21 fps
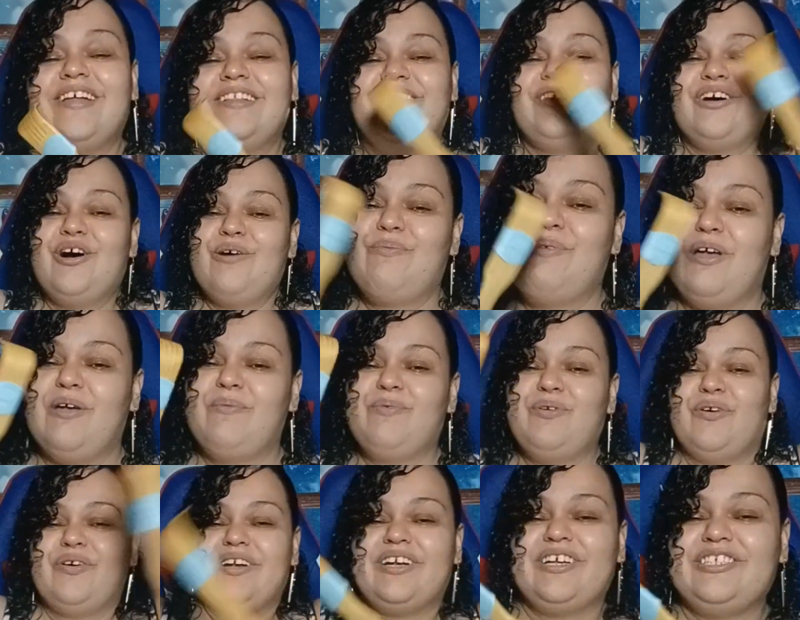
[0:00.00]
The
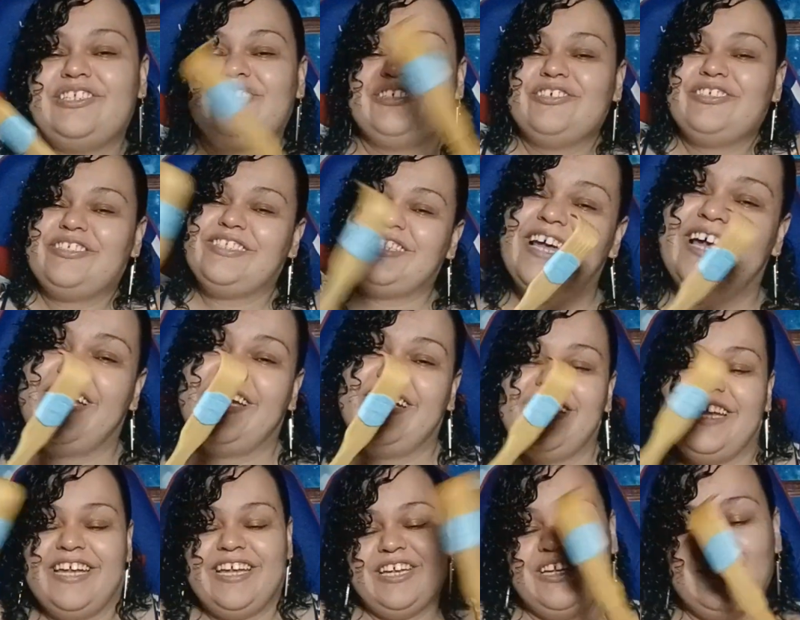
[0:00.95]
W is to stay,
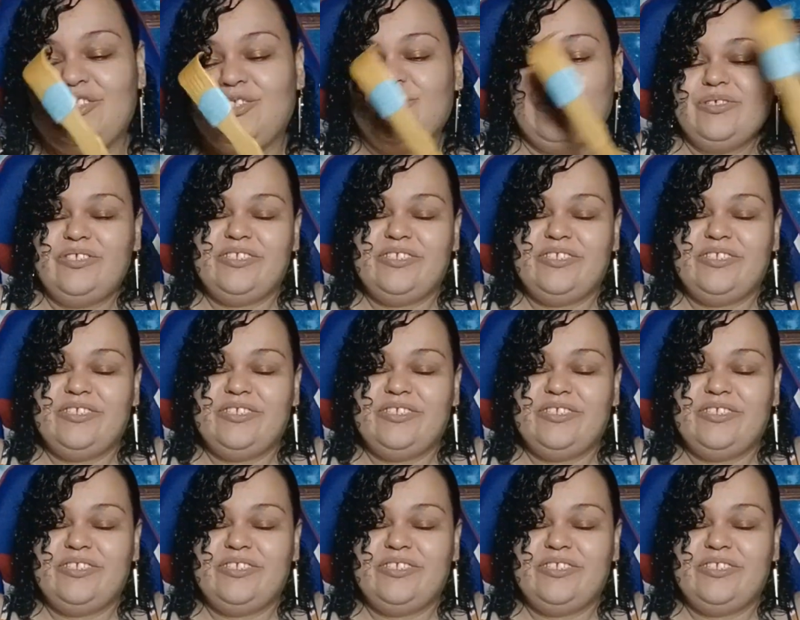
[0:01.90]
to